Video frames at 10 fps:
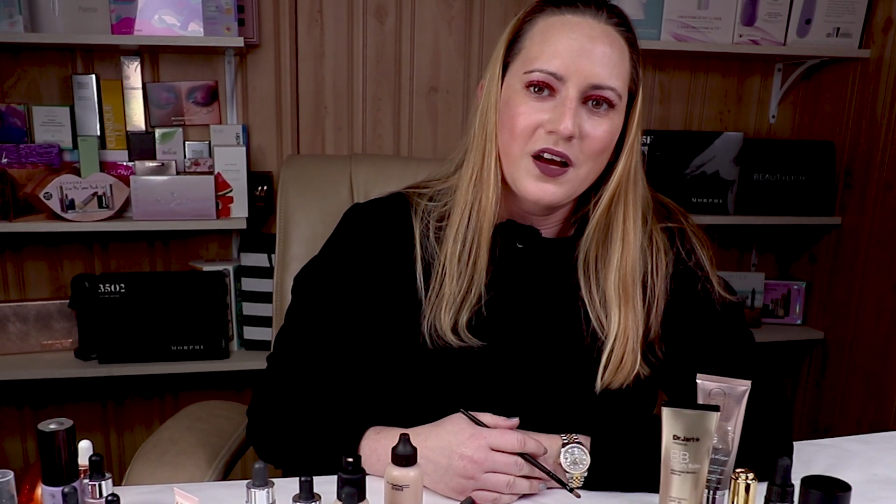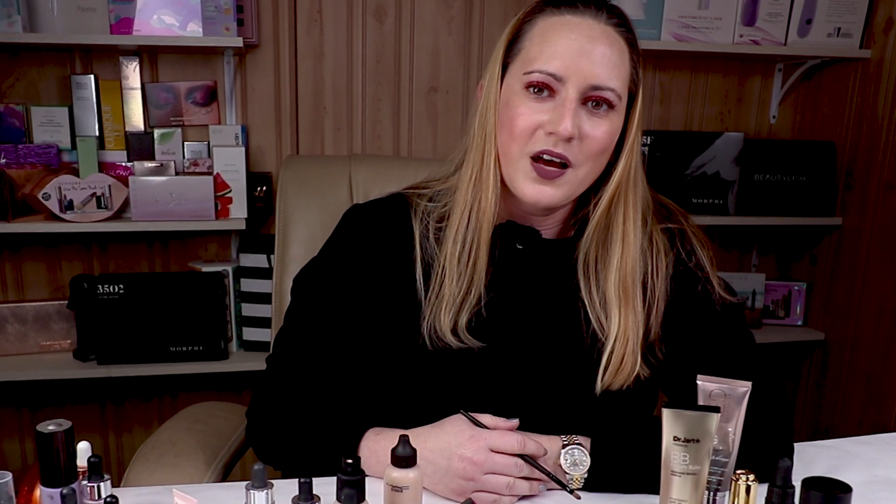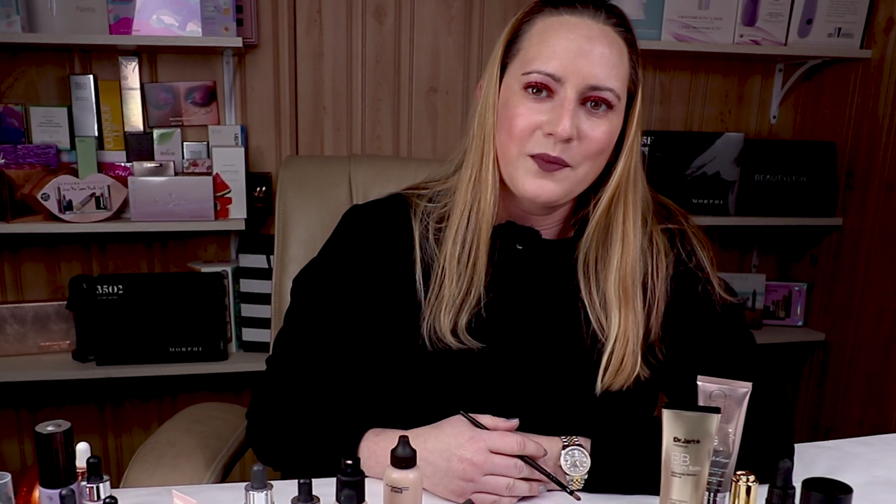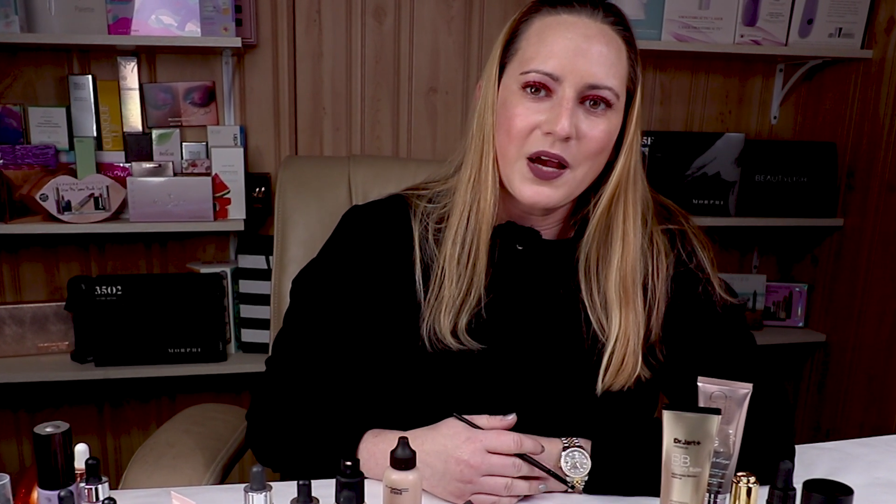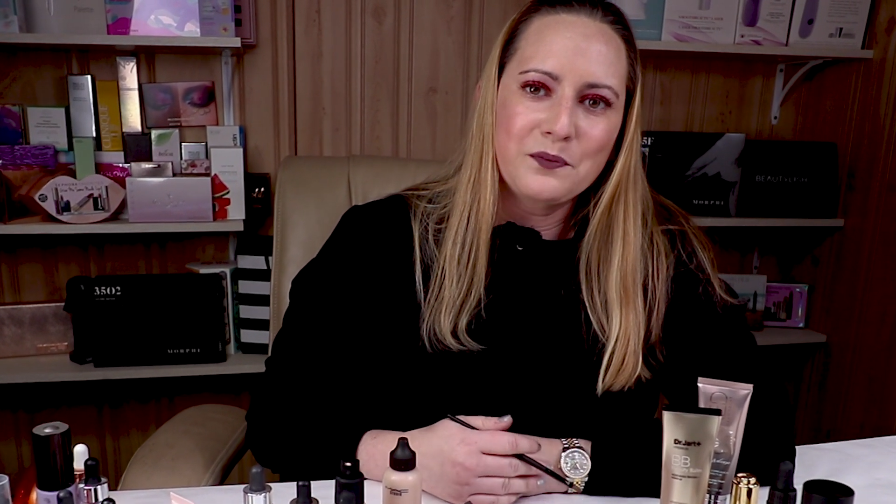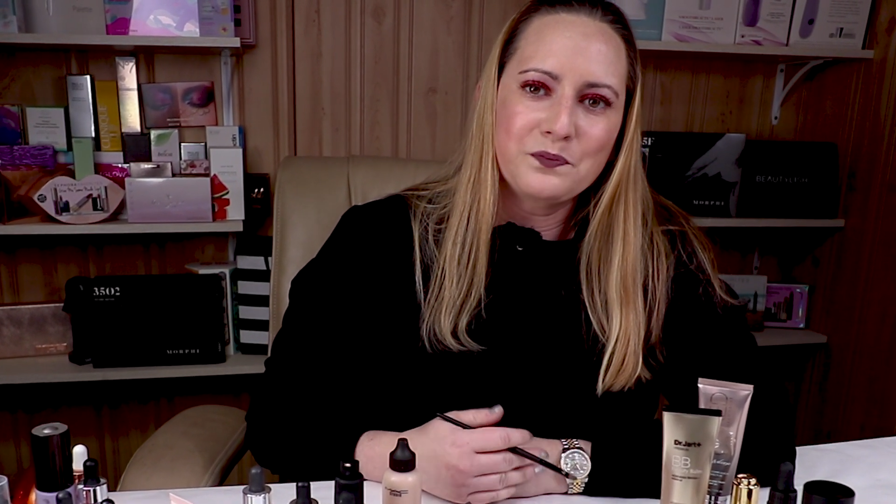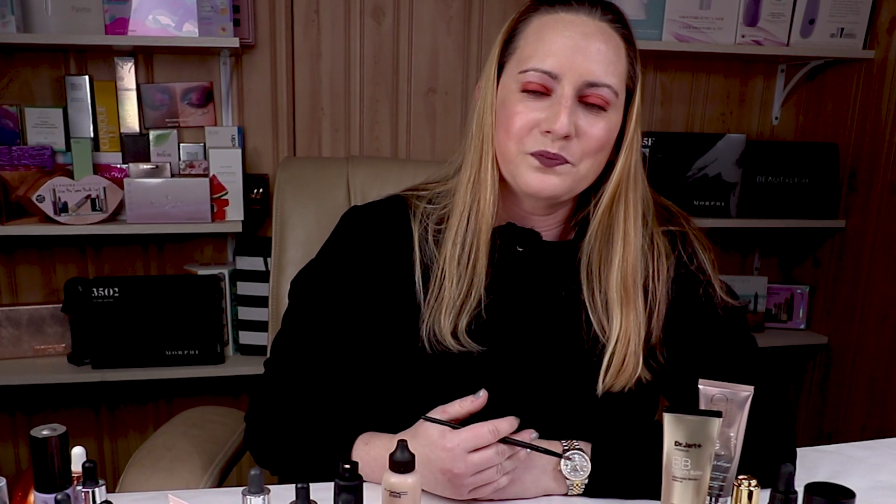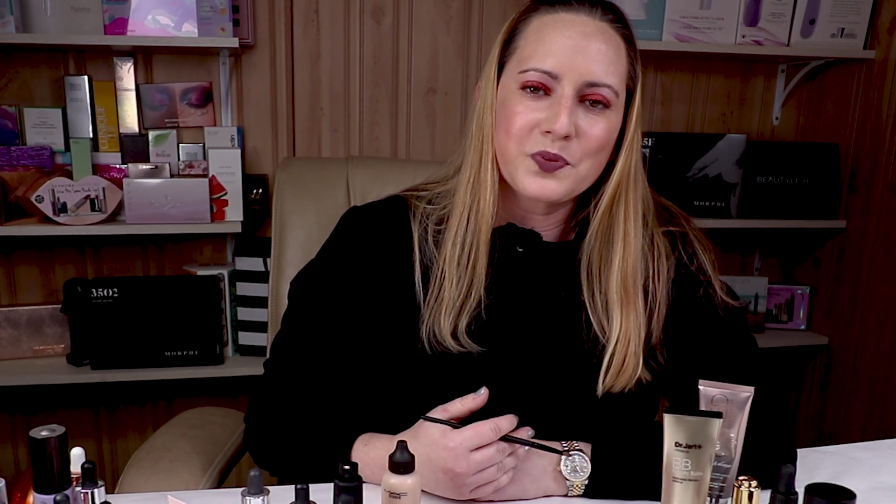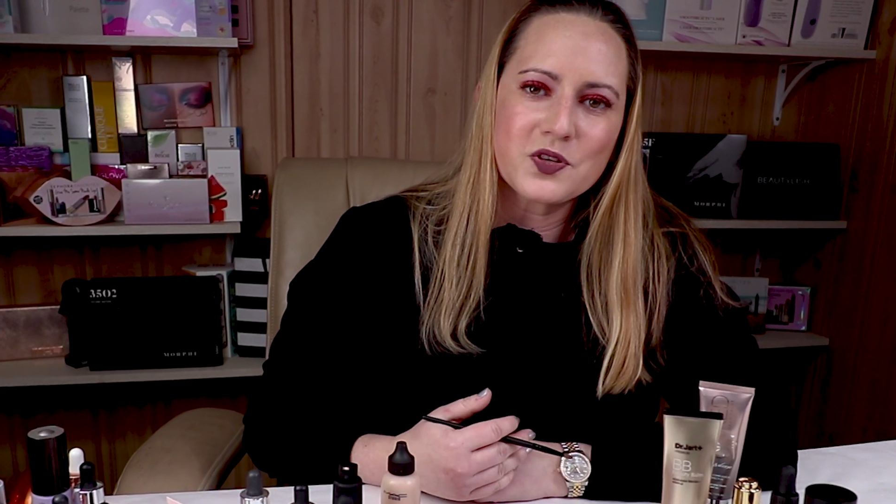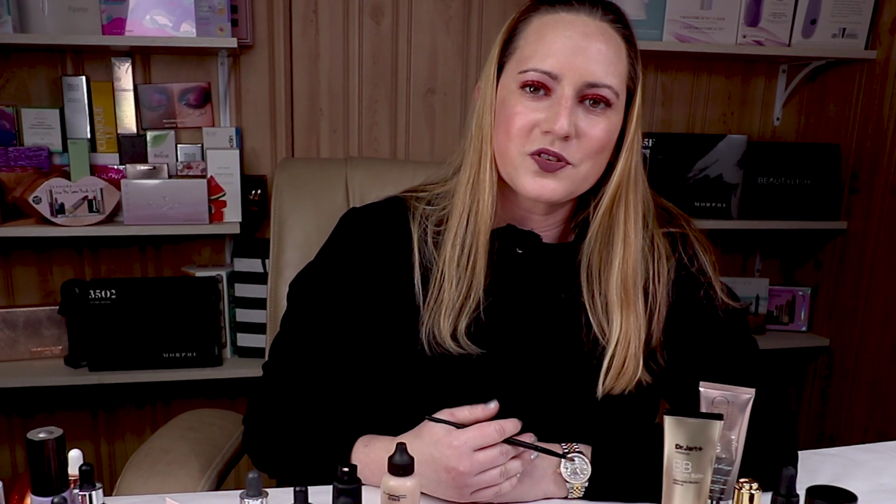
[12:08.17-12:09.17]
I
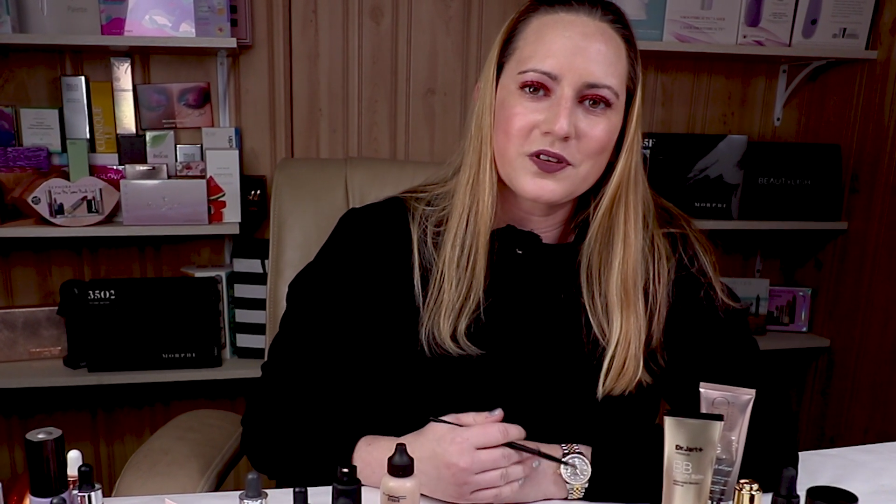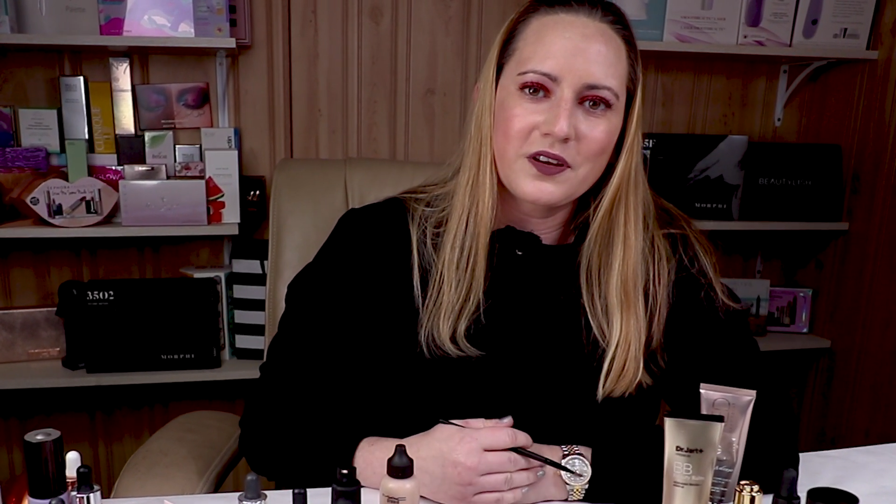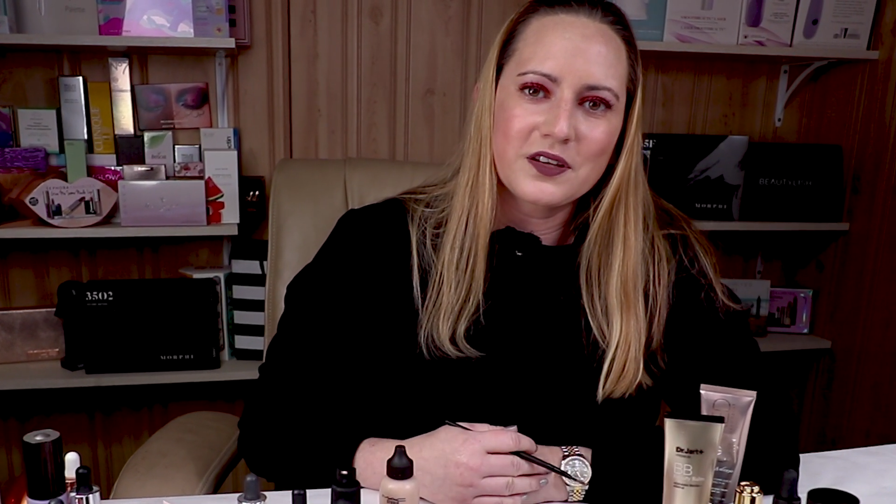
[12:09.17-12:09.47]
personally